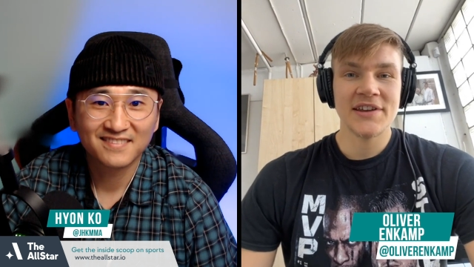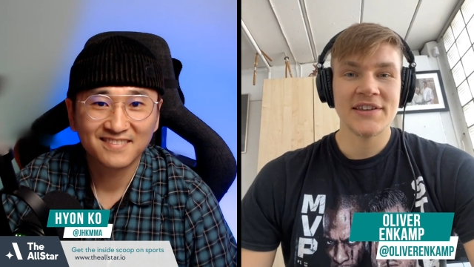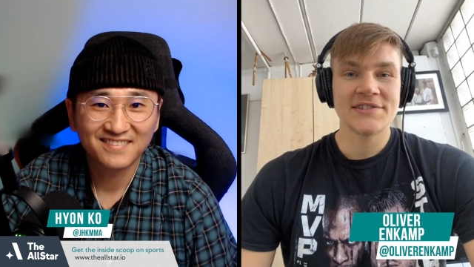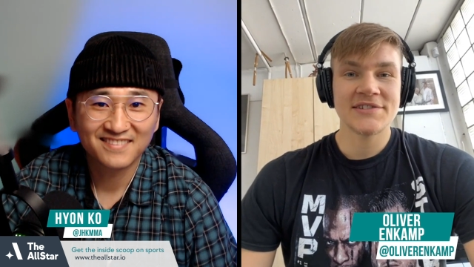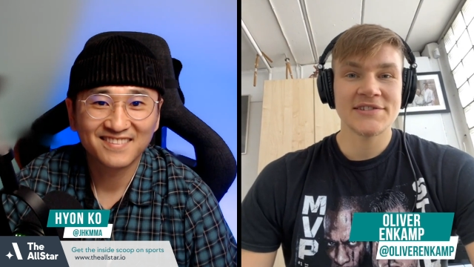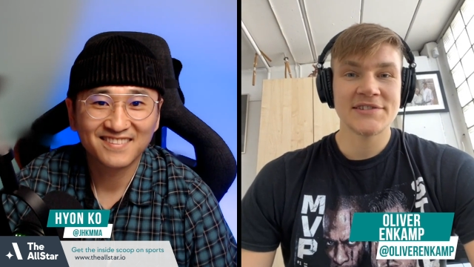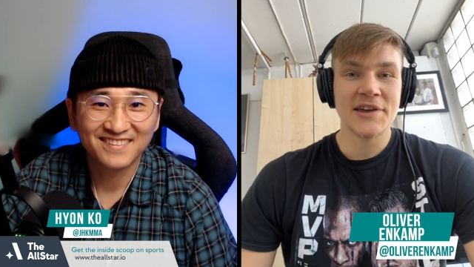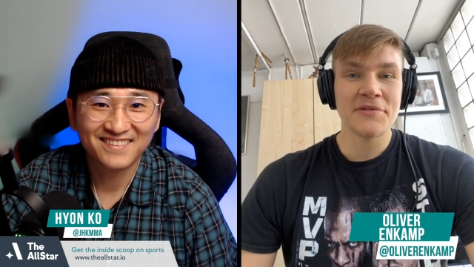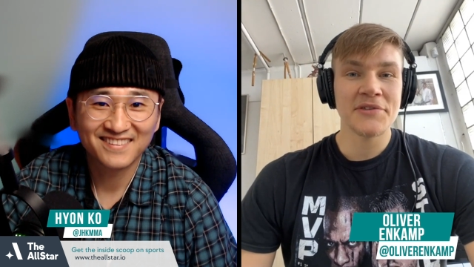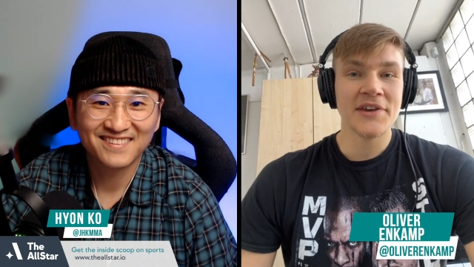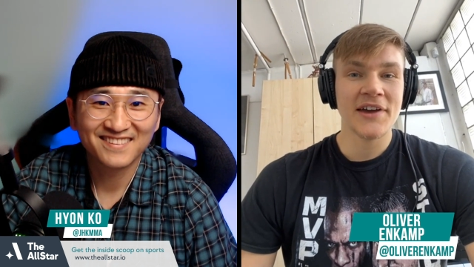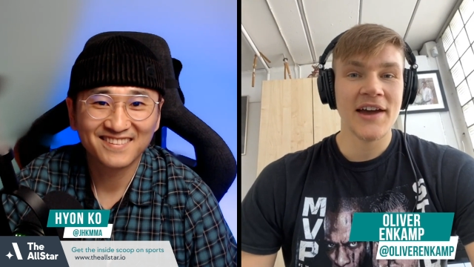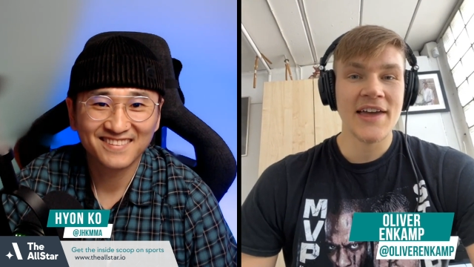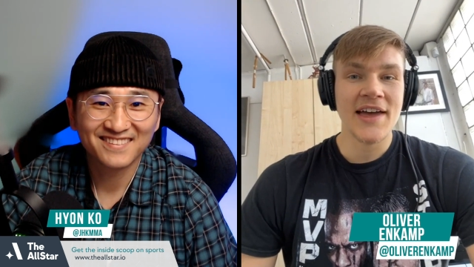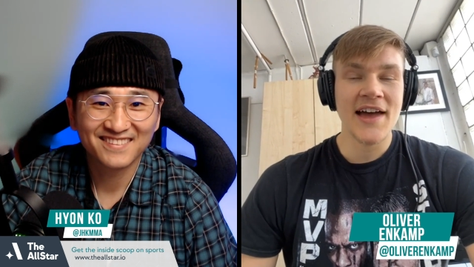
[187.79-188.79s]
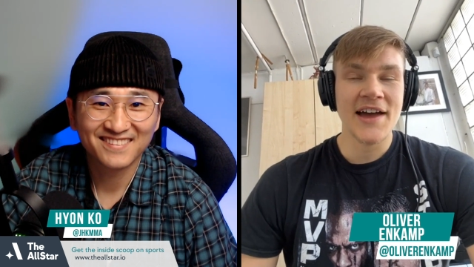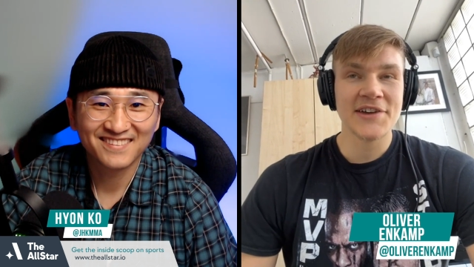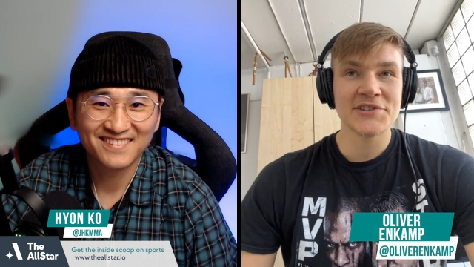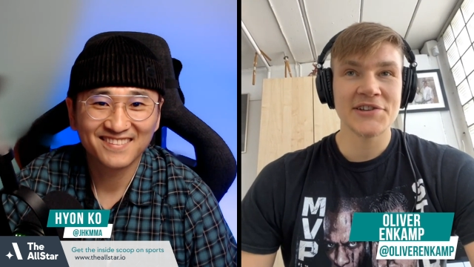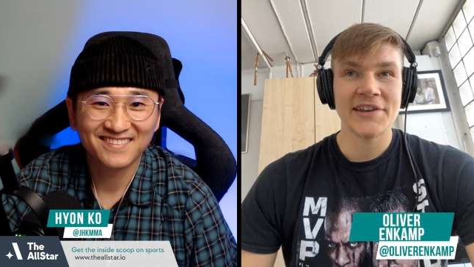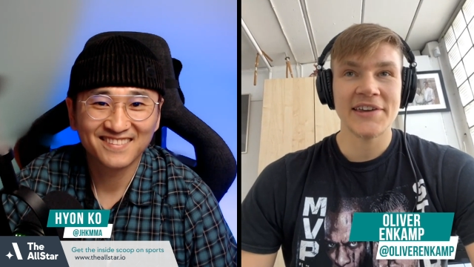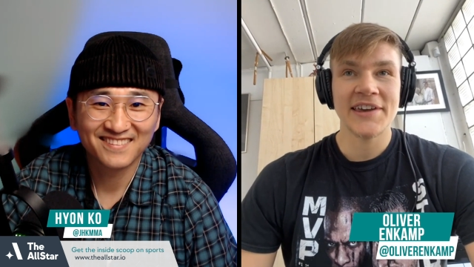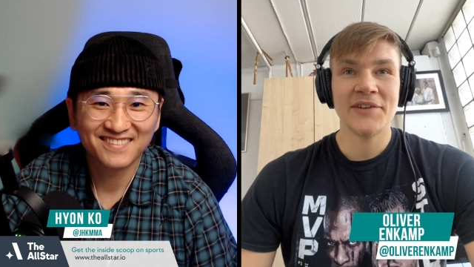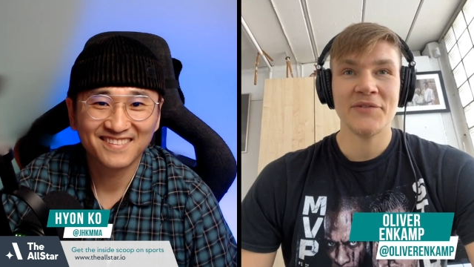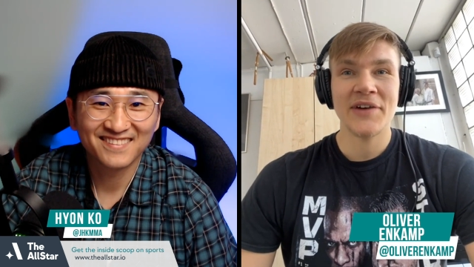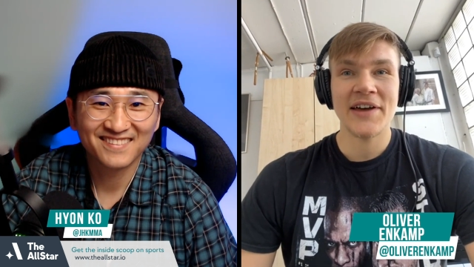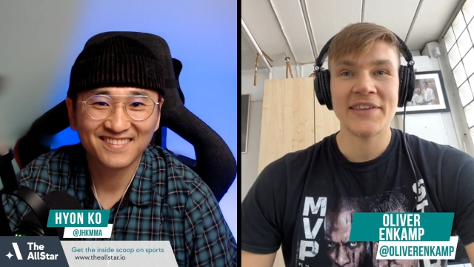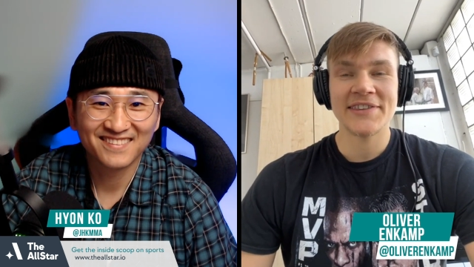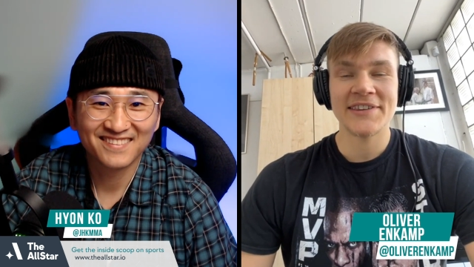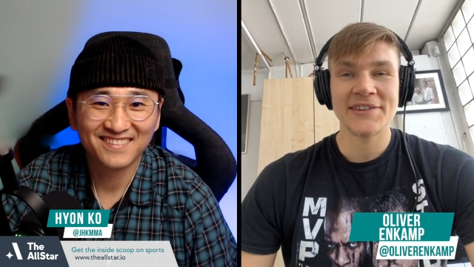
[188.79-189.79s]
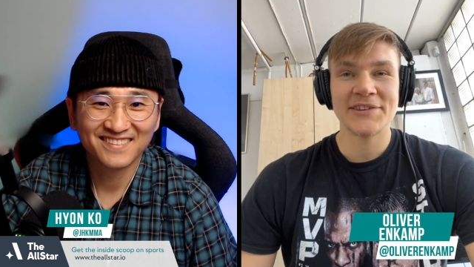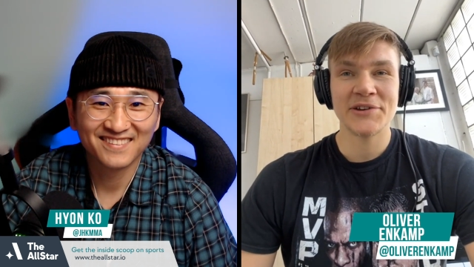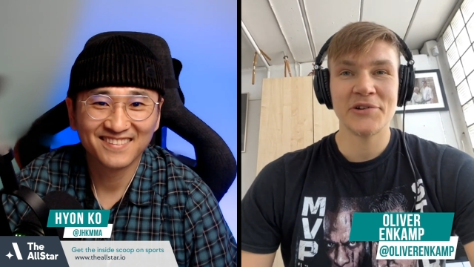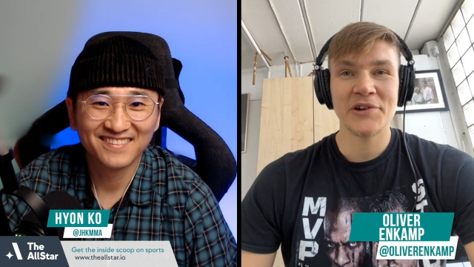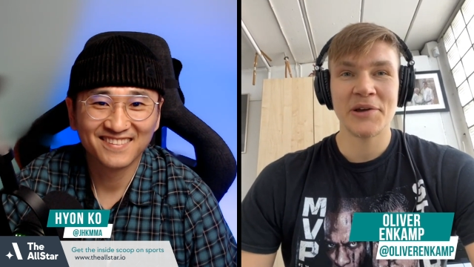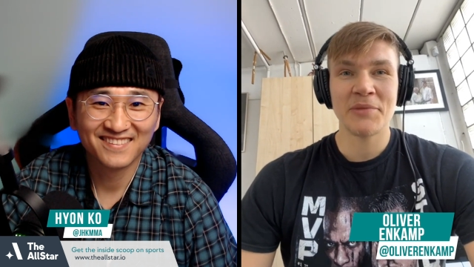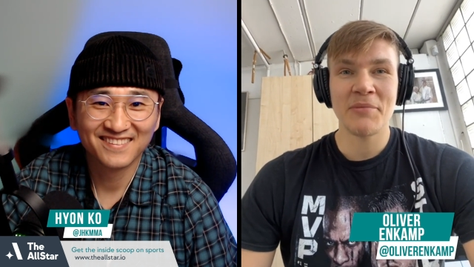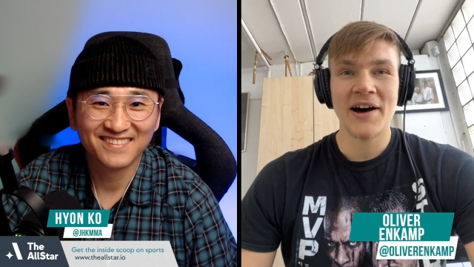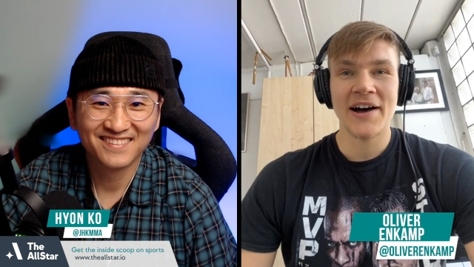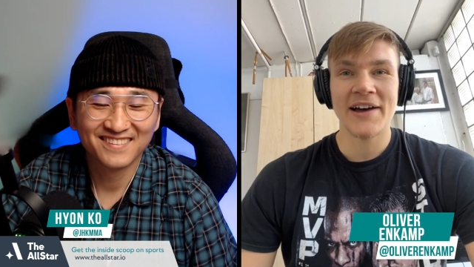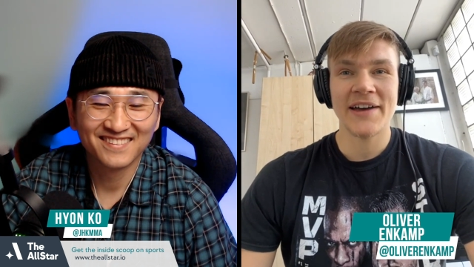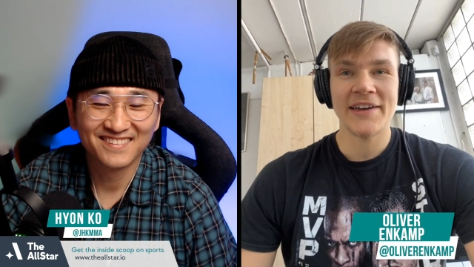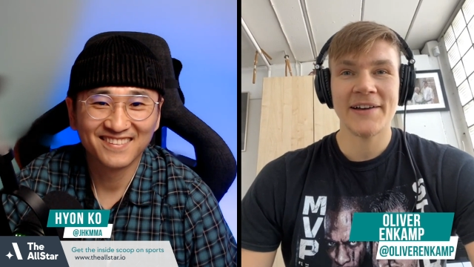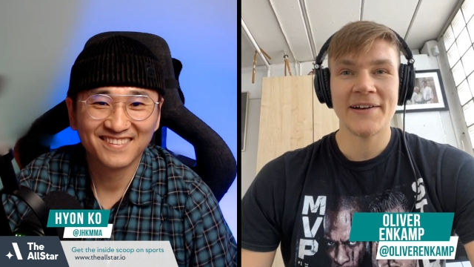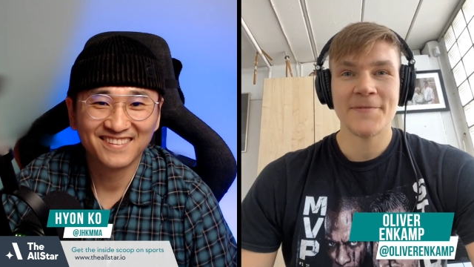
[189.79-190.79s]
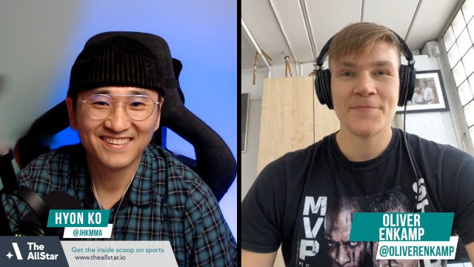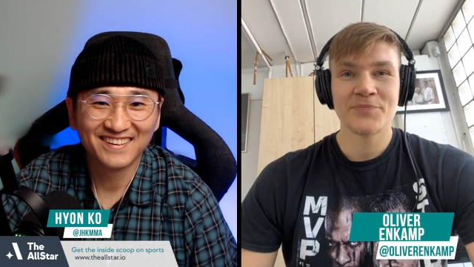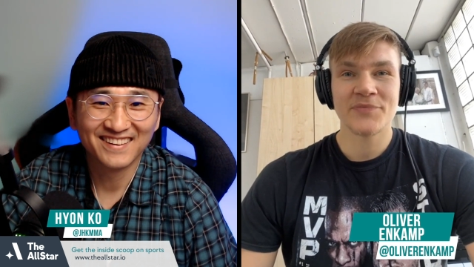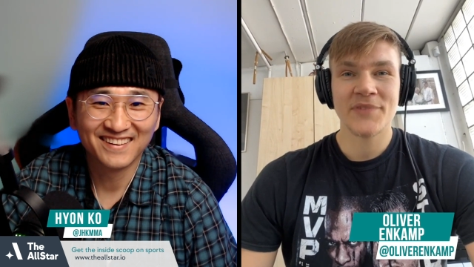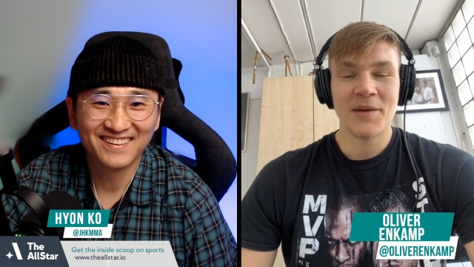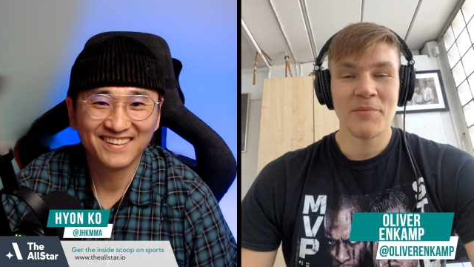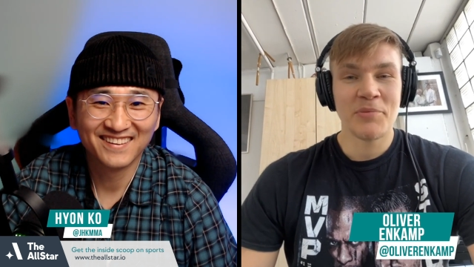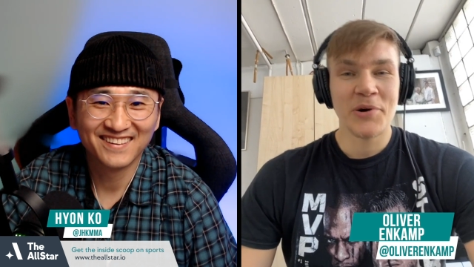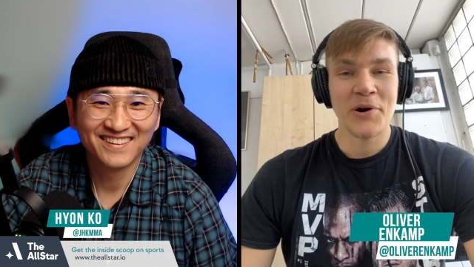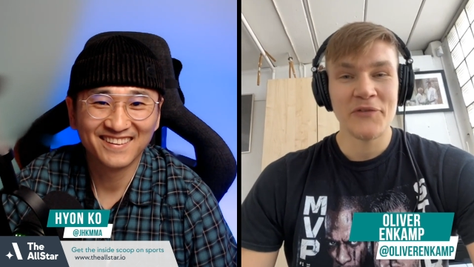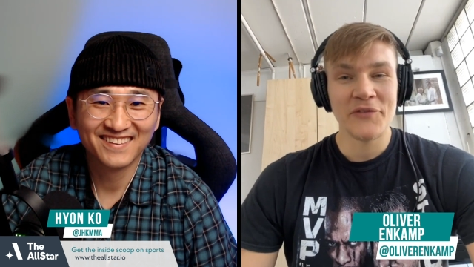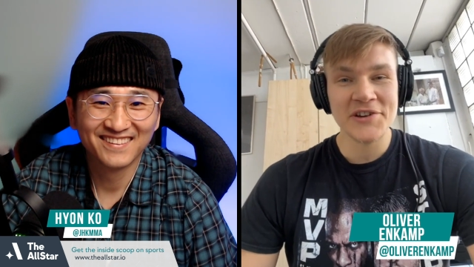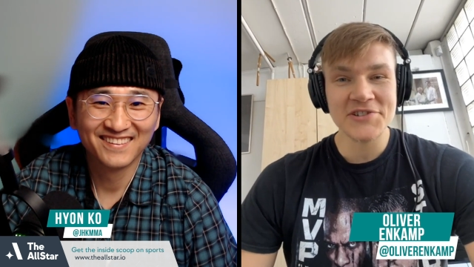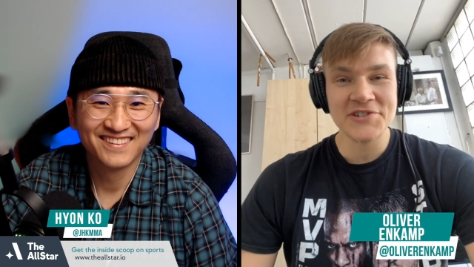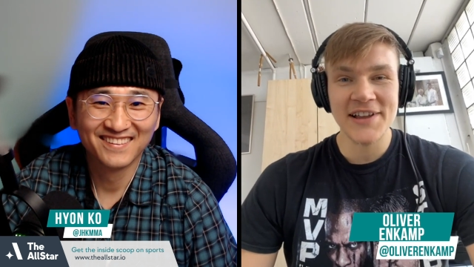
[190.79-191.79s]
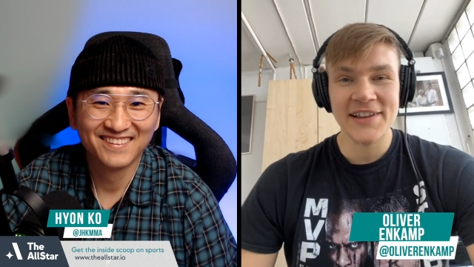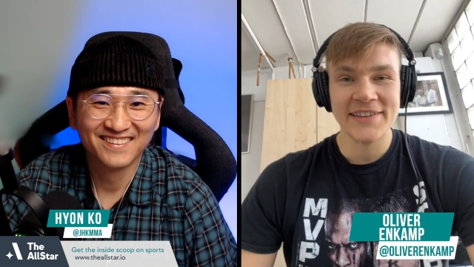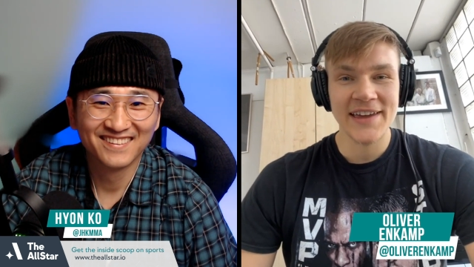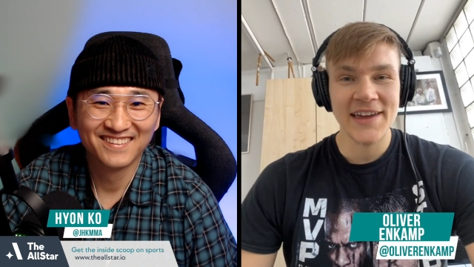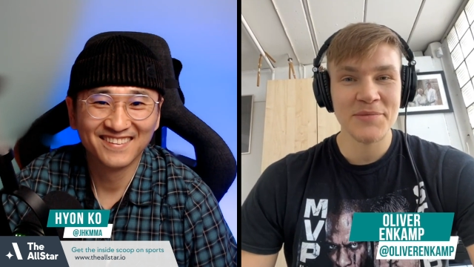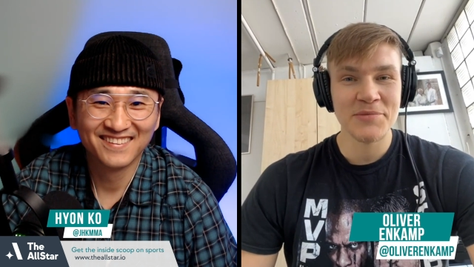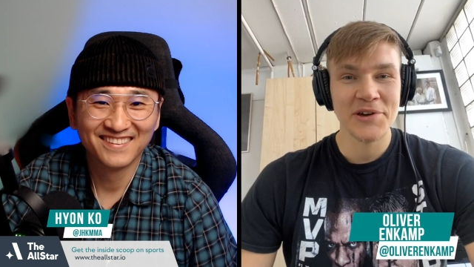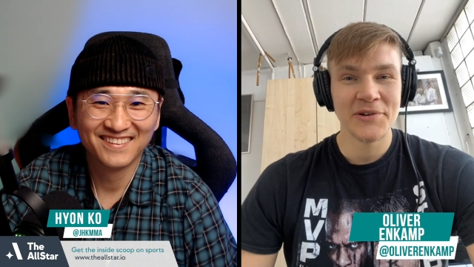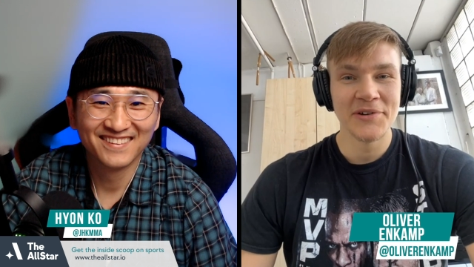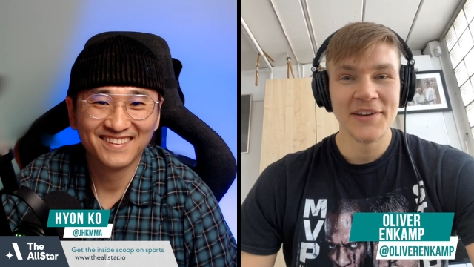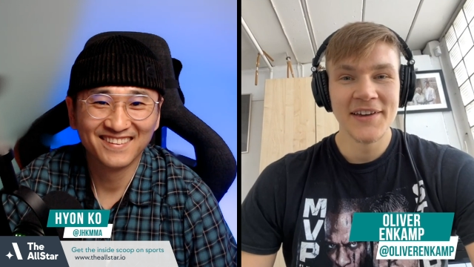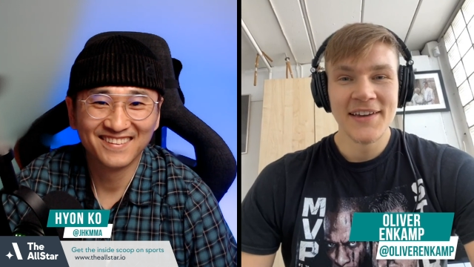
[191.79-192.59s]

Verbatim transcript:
Speaker 1: it's something I actually invented during my professional debut.